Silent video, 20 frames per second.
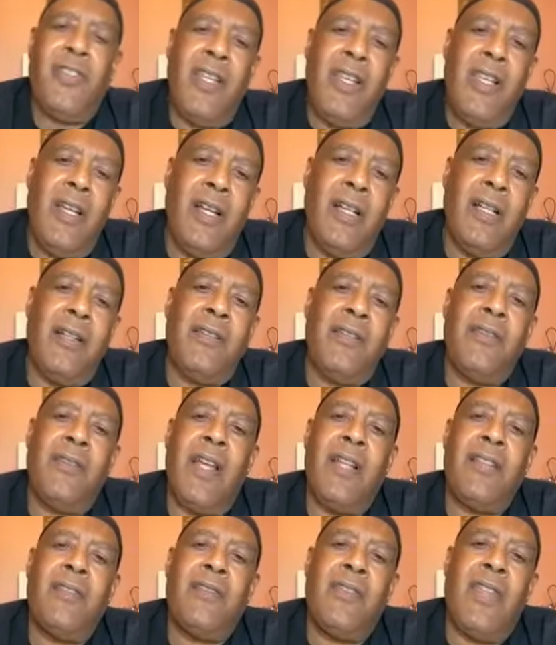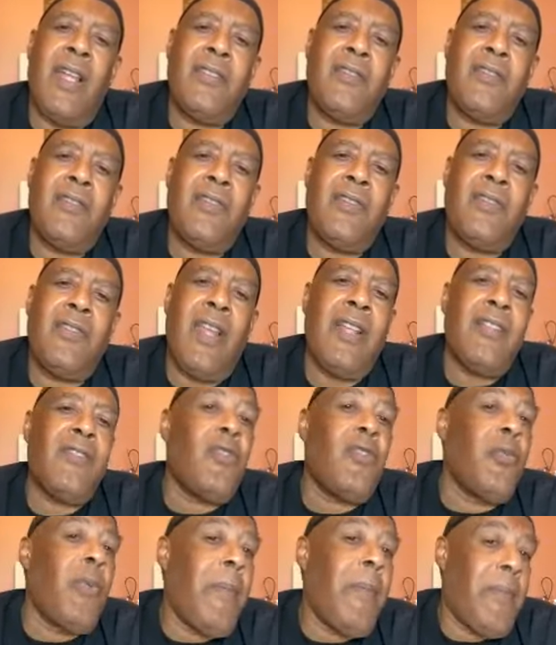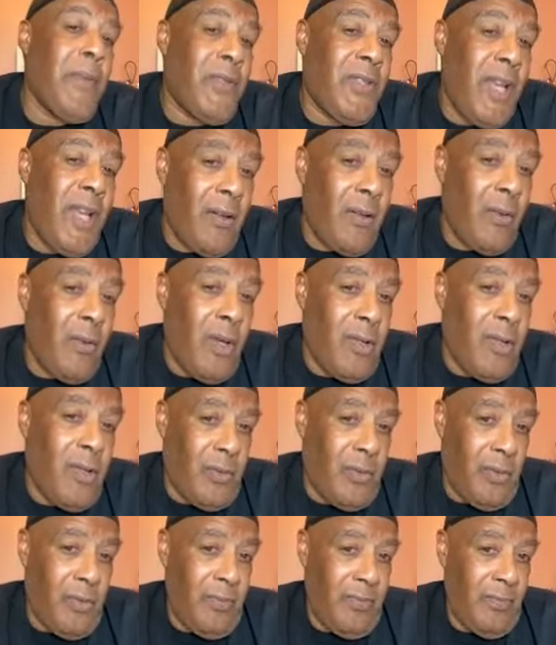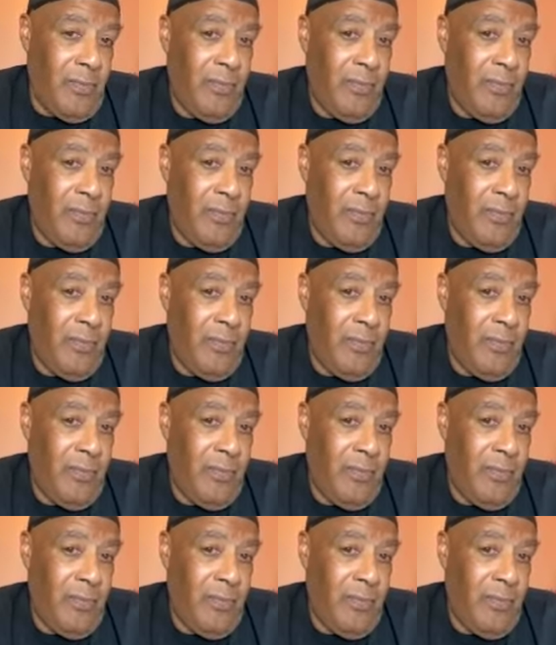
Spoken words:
the that's Reposado also.